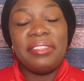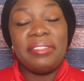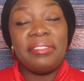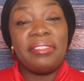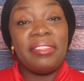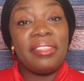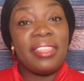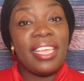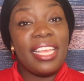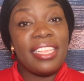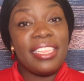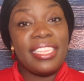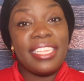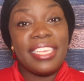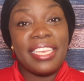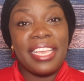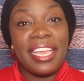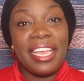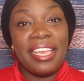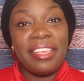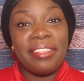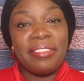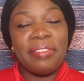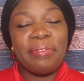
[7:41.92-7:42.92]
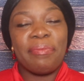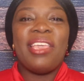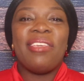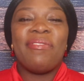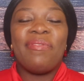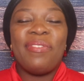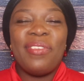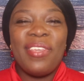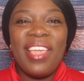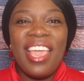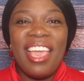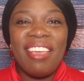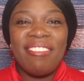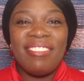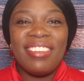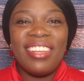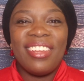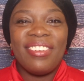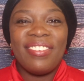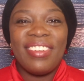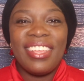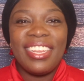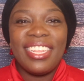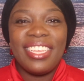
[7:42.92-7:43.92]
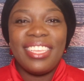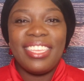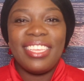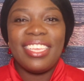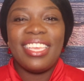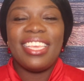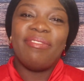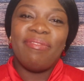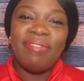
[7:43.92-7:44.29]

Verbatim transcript: So that's it guys. If you haven't already,